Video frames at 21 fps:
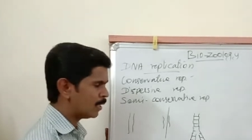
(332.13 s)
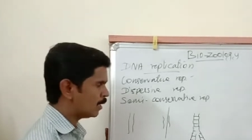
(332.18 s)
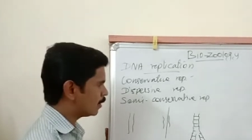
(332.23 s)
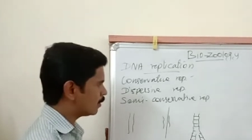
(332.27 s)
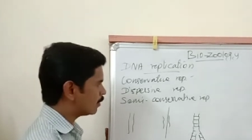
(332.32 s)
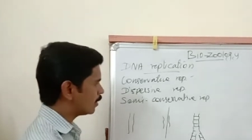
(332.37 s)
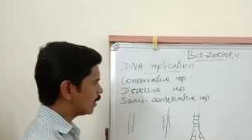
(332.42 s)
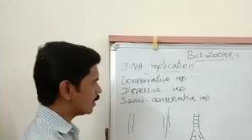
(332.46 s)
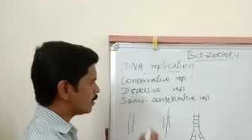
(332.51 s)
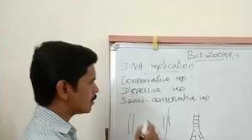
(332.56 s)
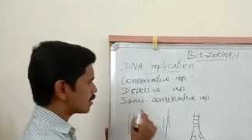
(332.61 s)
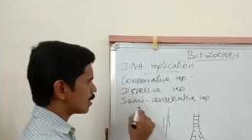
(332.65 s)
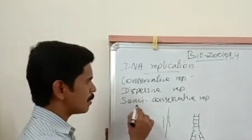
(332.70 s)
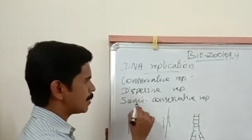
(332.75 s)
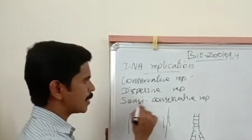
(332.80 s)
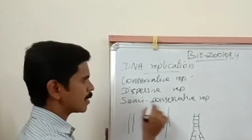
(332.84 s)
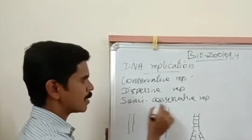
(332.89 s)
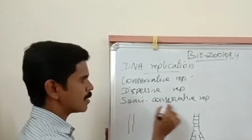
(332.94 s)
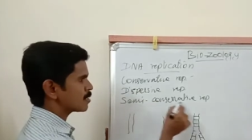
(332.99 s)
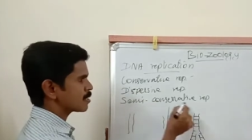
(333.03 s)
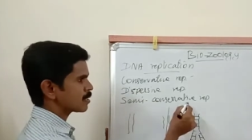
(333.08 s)
Then
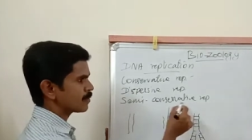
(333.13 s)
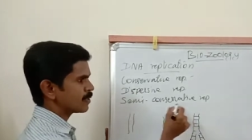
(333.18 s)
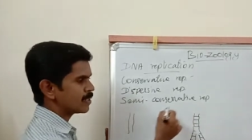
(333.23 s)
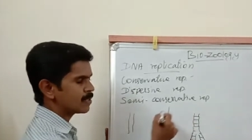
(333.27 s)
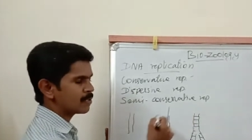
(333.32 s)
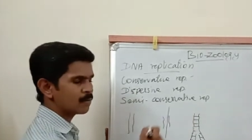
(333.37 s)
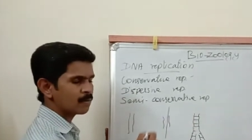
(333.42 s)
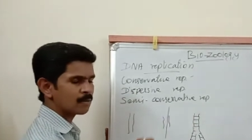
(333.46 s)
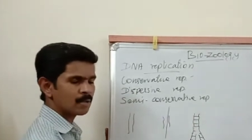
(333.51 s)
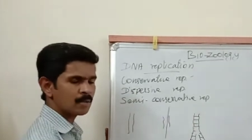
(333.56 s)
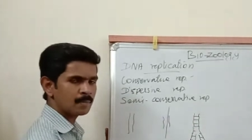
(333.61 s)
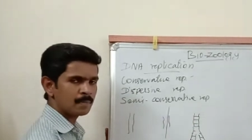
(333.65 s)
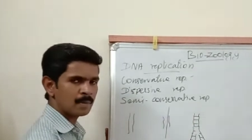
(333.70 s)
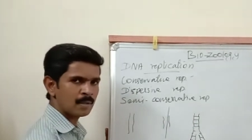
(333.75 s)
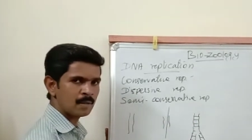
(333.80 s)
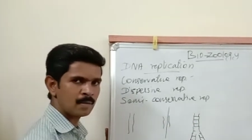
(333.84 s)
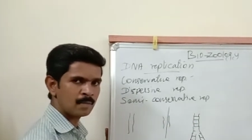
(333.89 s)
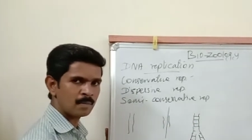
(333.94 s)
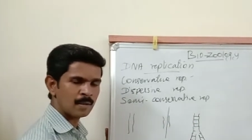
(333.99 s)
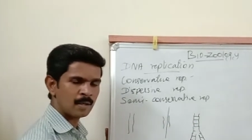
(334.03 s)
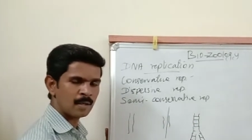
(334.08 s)
semi-conservative
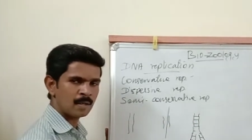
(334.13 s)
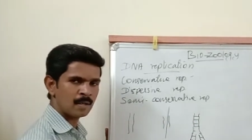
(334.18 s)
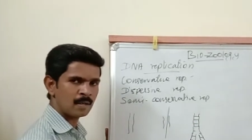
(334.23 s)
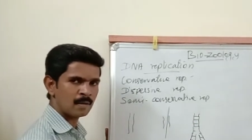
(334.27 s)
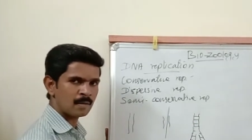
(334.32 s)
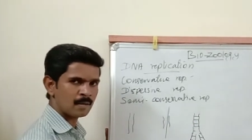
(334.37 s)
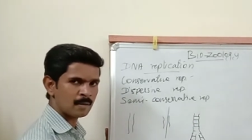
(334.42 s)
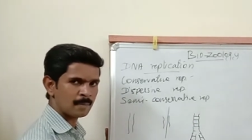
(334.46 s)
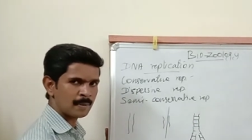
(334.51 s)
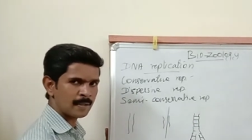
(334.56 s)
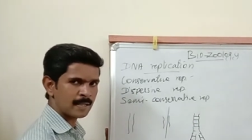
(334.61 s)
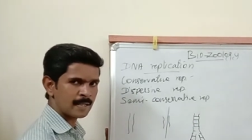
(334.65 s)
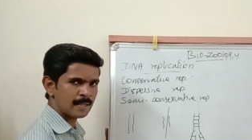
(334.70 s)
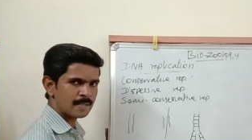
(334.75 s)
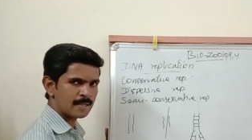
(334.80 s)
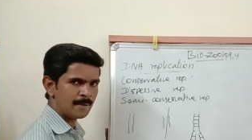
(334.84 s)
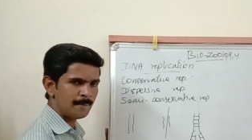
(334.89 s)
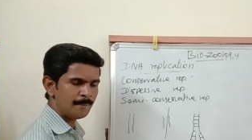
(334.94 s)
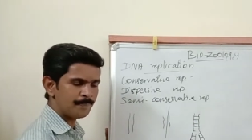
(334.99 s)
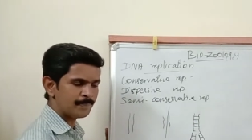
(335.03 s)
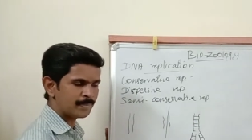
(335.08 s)

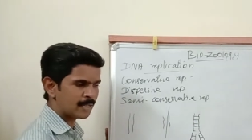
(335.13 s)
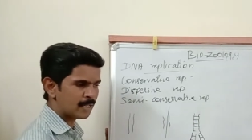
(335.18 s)
replication.